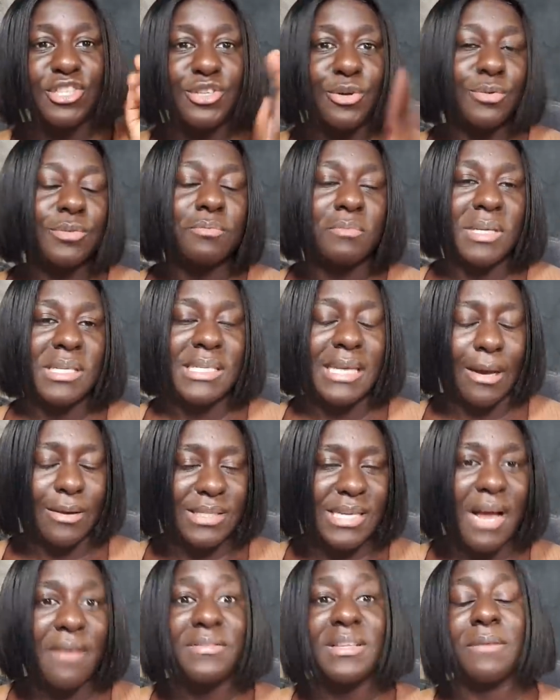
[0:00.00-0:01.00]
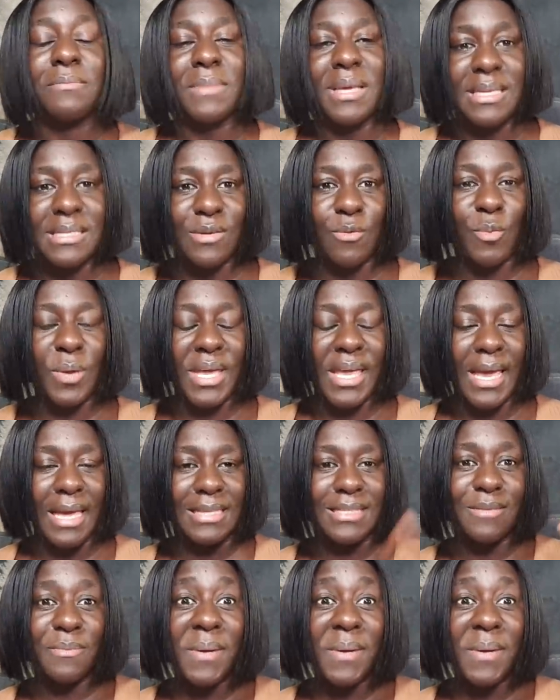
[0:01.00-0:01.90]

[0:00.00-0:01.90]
Don't miss out. Have an amazing weekend.